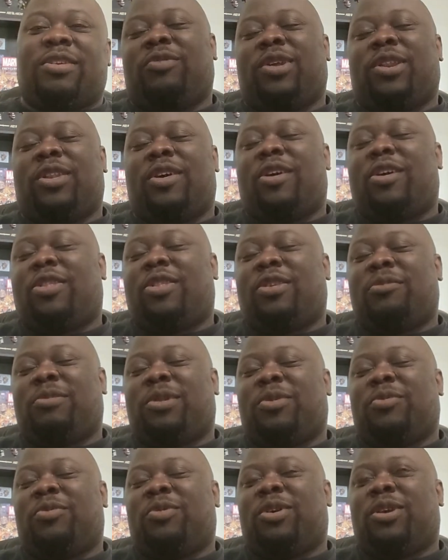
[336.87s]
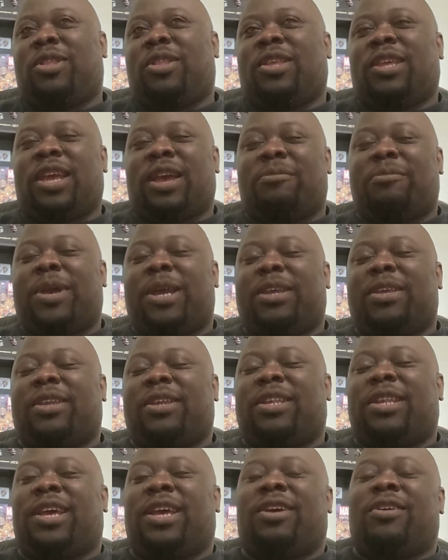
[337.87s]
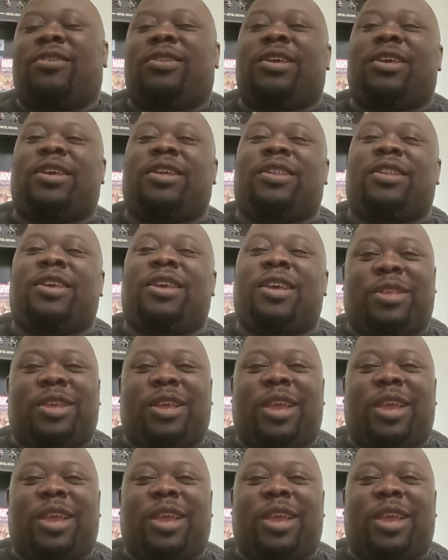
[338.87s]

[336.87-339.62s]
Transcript: We lost him in the woods and got back to the town. And